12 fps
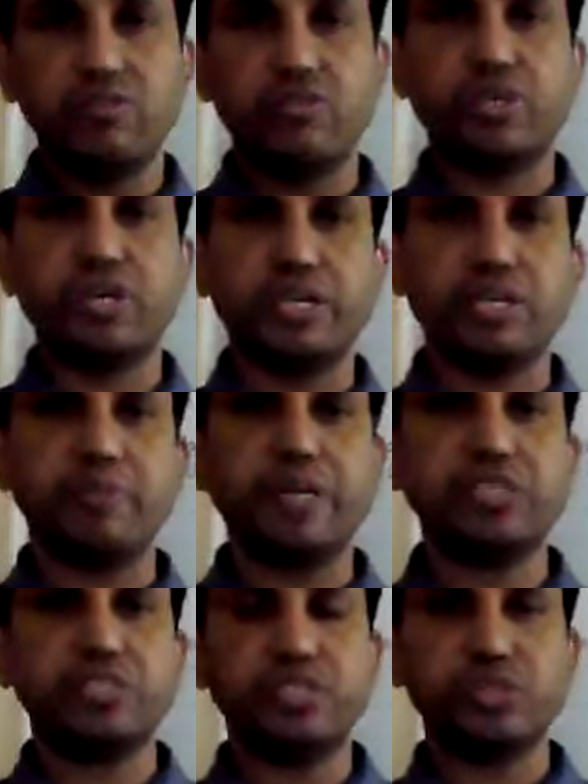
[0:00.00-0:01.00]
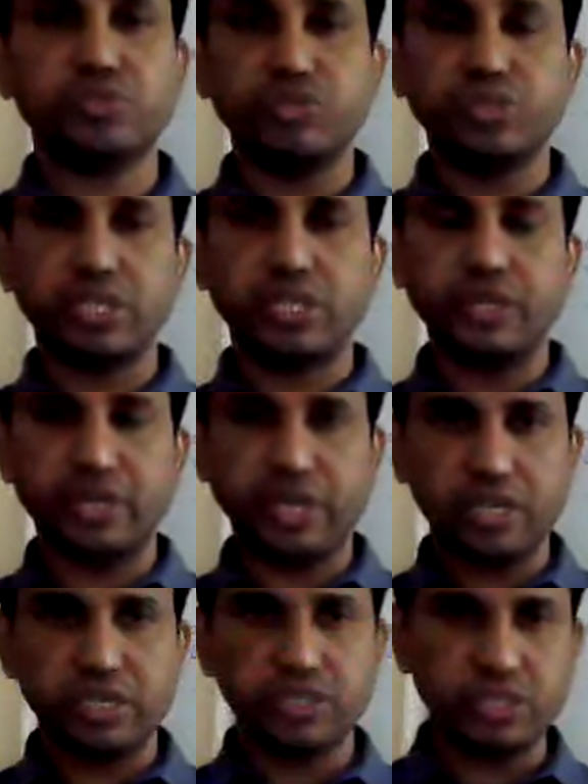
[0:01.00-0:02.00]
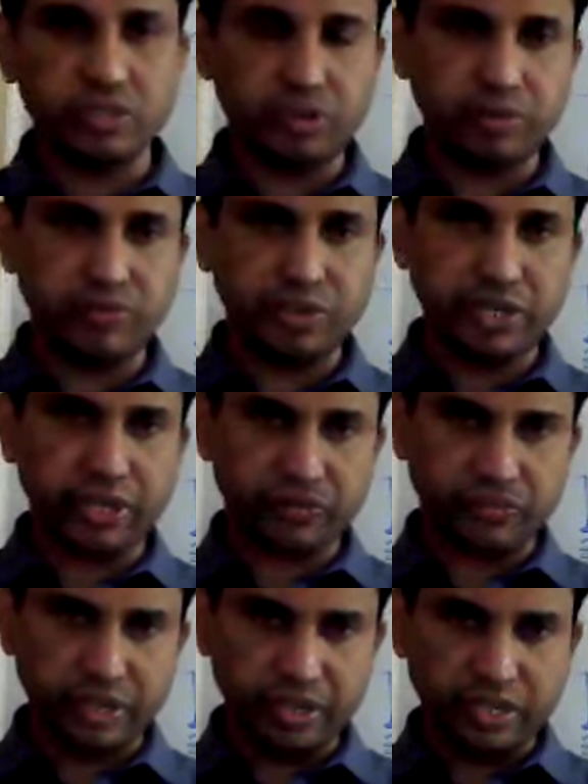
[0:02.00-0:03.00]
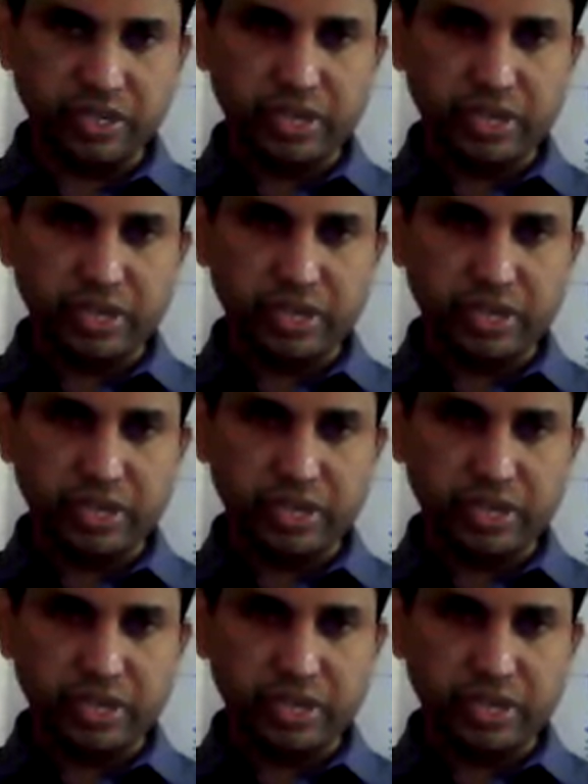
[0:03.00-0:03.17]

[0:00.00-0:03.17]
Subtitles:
Okay, capacitor stores electrical energy in the form of electric field.